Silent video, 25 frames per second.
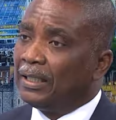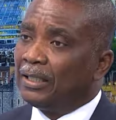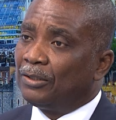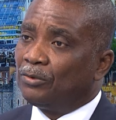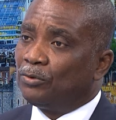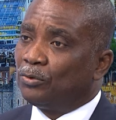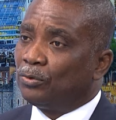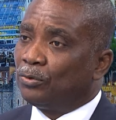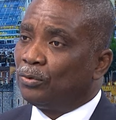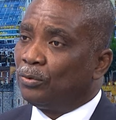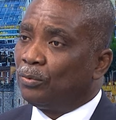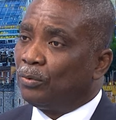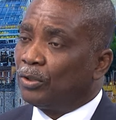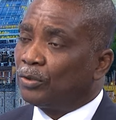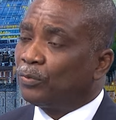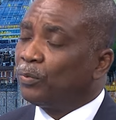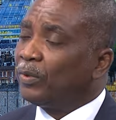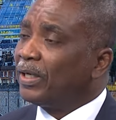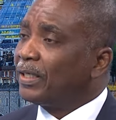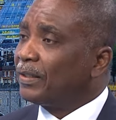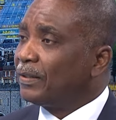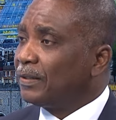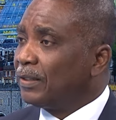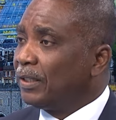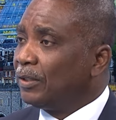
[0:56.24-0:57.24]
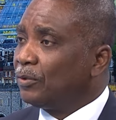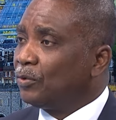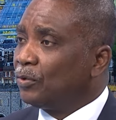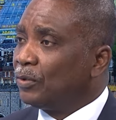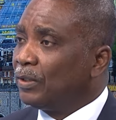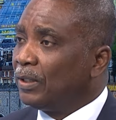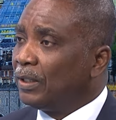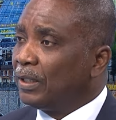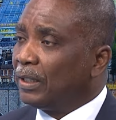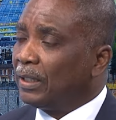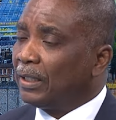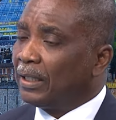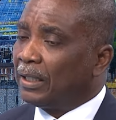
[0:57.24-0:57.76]
to what we are seeing
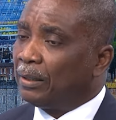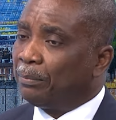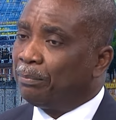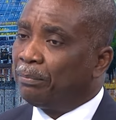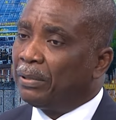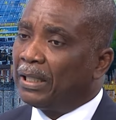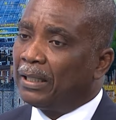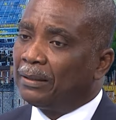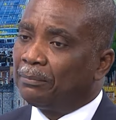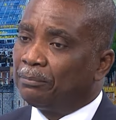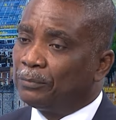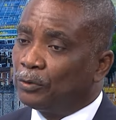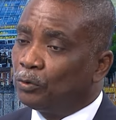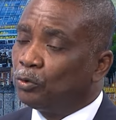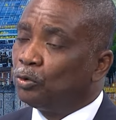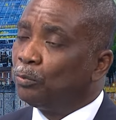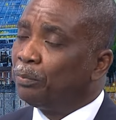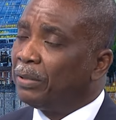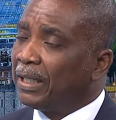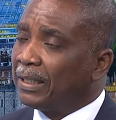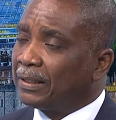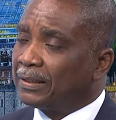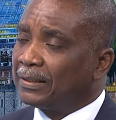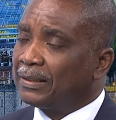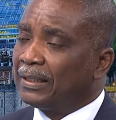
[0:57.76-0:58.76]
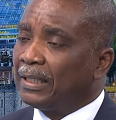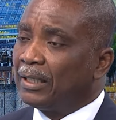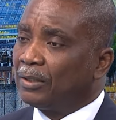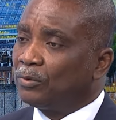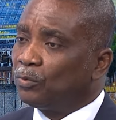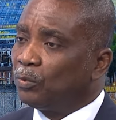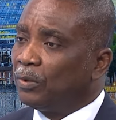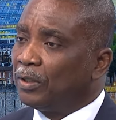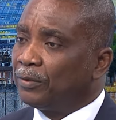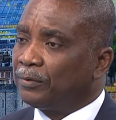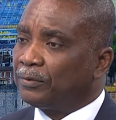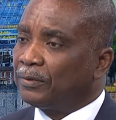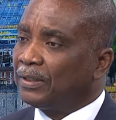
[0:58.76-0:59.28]
today. Two banks that
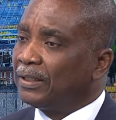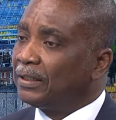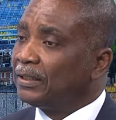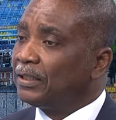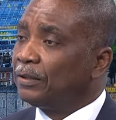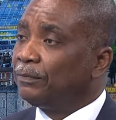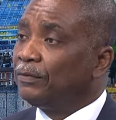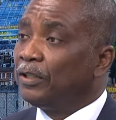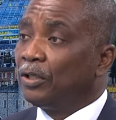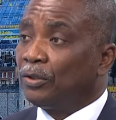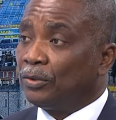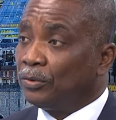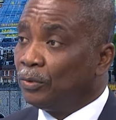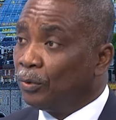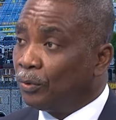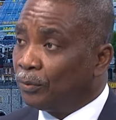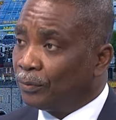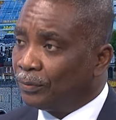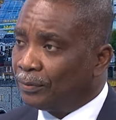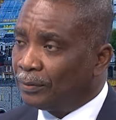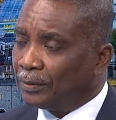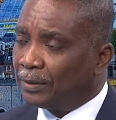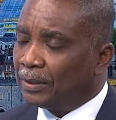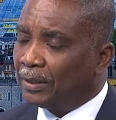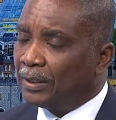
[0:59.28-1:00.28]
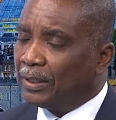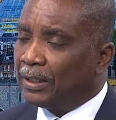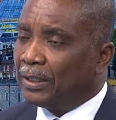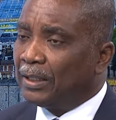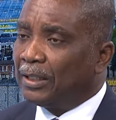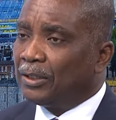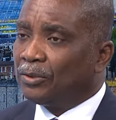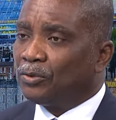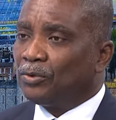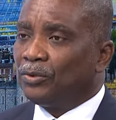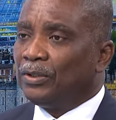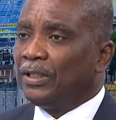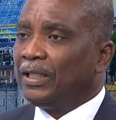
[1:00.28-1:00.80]
were relatively unknown.
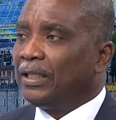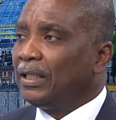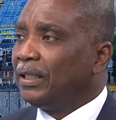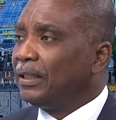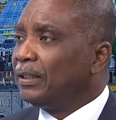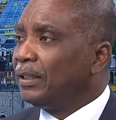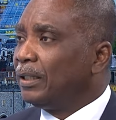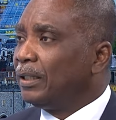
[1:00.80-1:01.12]
Today,